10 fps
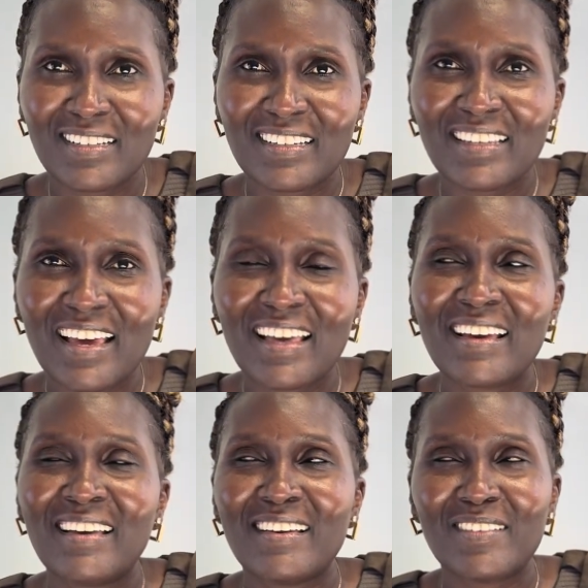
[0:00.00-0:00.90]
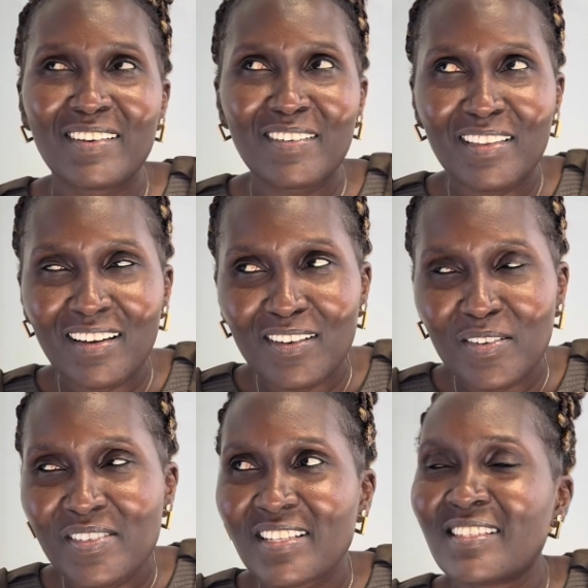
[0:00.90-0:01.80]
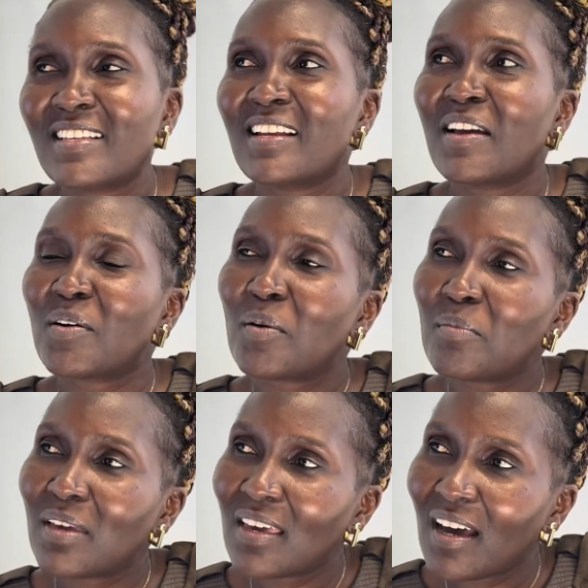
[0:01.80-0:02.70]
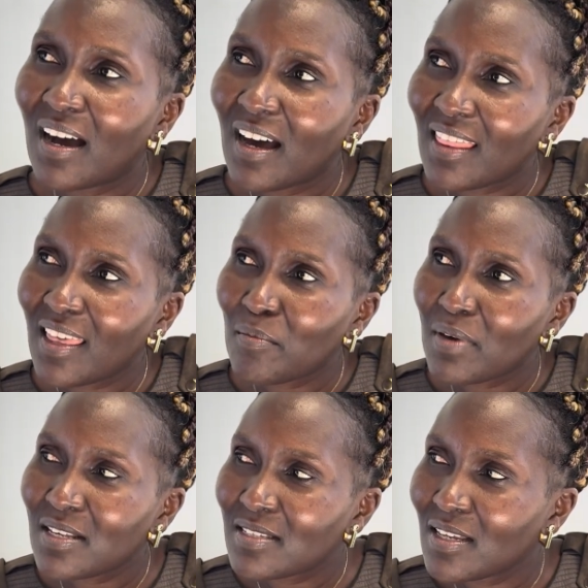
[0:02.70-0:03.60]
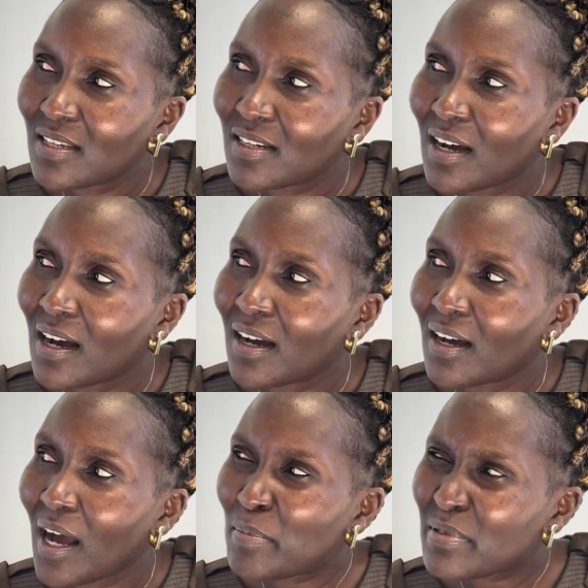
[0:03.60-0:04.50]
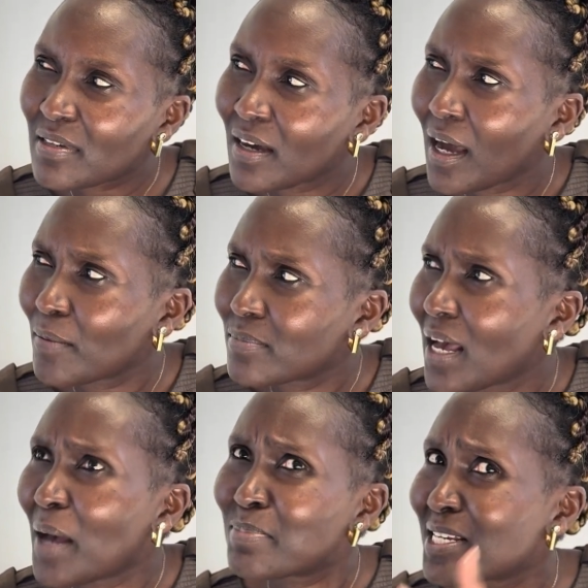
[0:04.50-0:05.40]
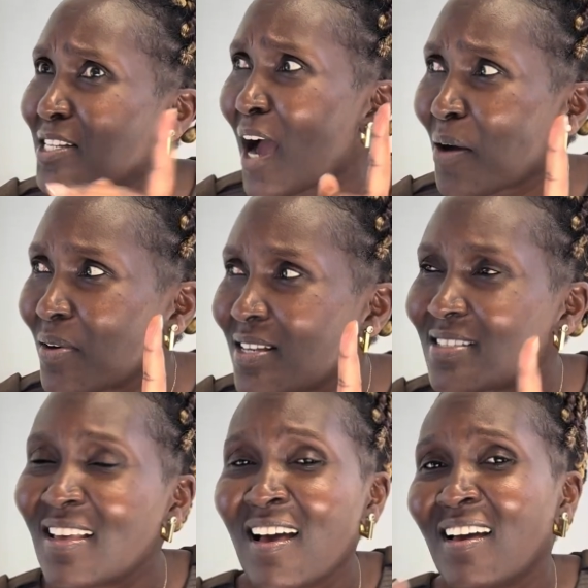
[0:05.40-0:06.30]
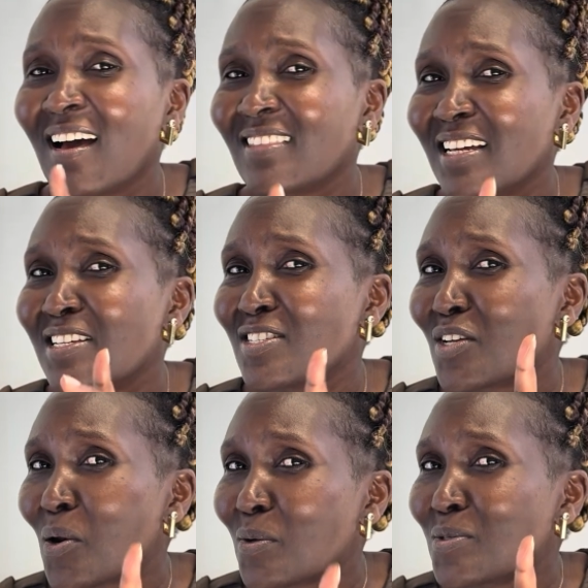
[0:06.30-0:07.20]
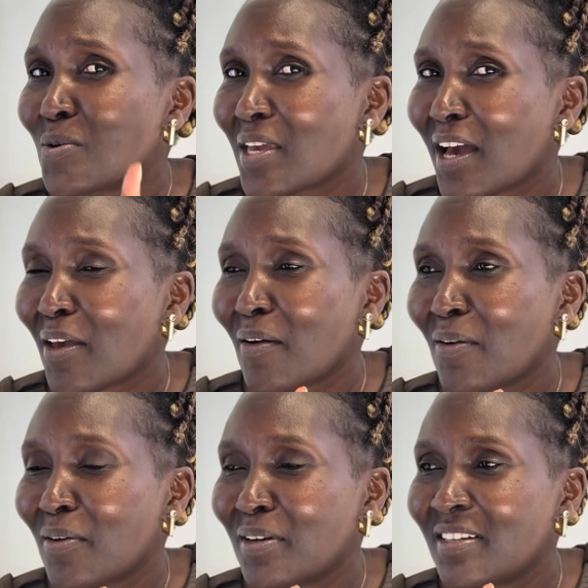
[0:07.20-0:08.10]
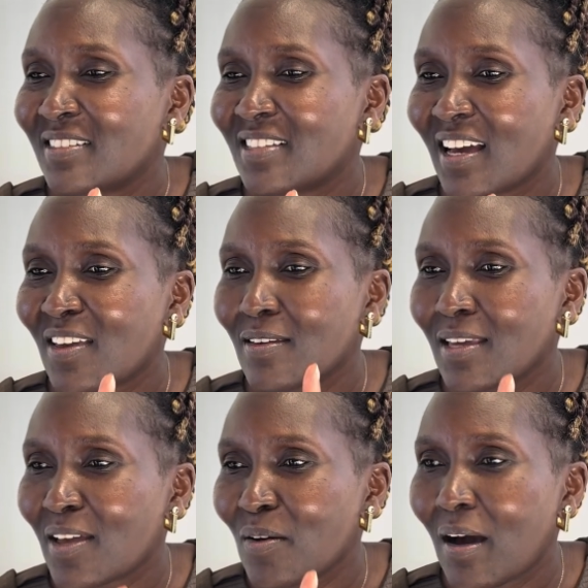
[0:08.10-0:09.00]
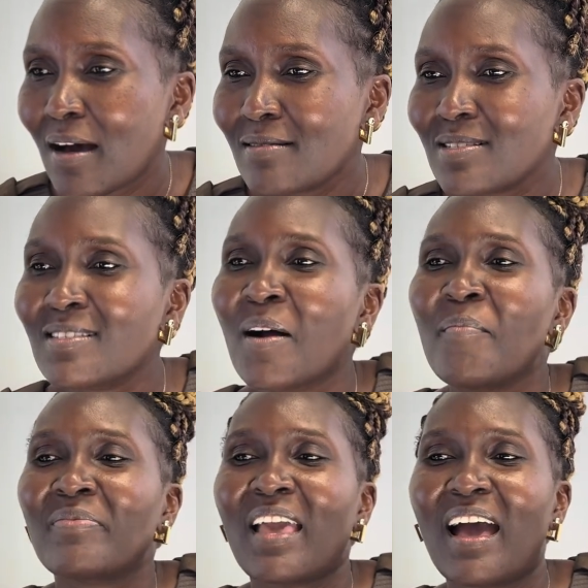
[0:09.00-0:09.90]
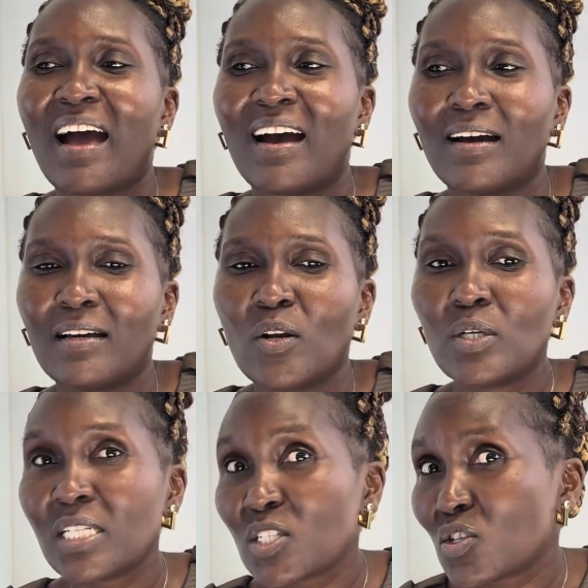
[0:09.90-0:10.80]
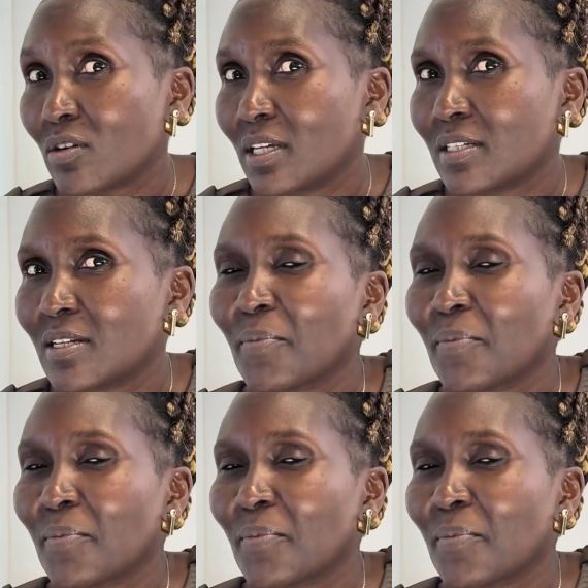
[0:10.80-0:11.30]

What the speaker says: We got the offices in Nairobi. They're based in Absa Towers, that is close to Nyayo House. Loiter Street.